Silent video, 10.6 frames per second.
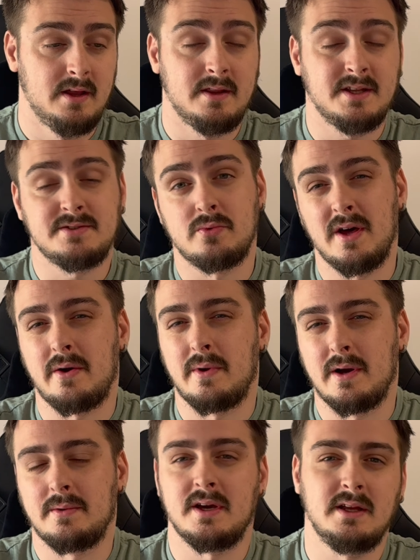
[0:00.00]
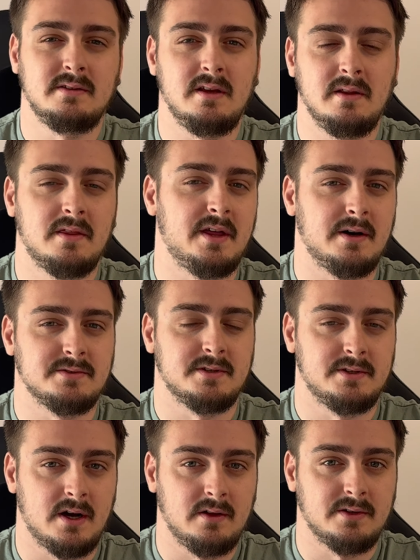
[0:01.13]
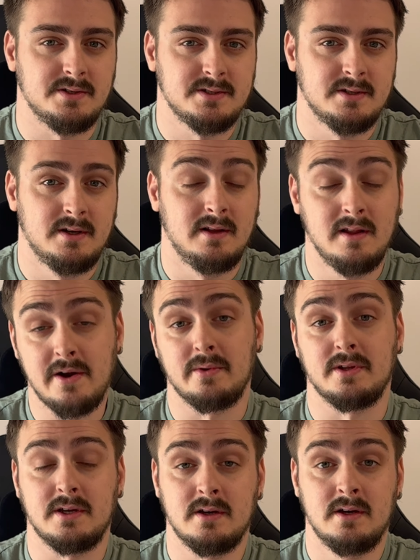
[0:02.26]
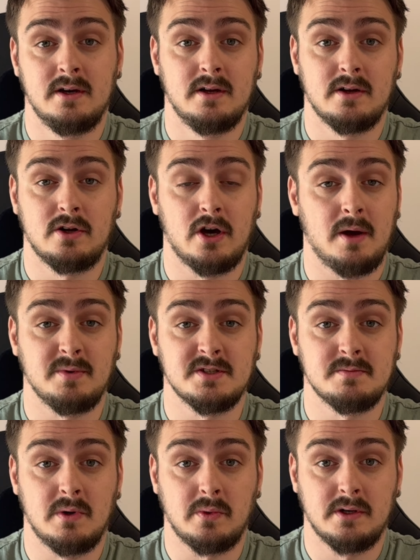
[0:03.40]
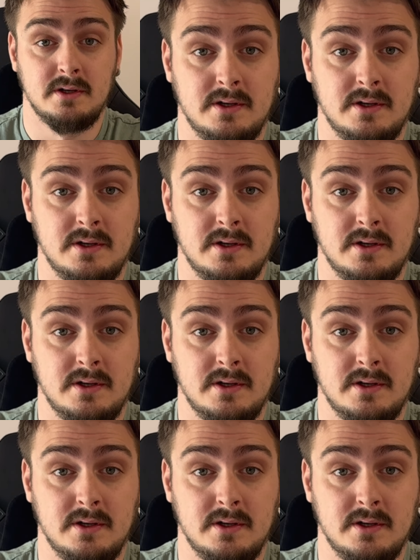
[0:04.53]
That's right around $18,000. Literally gone up in smoke.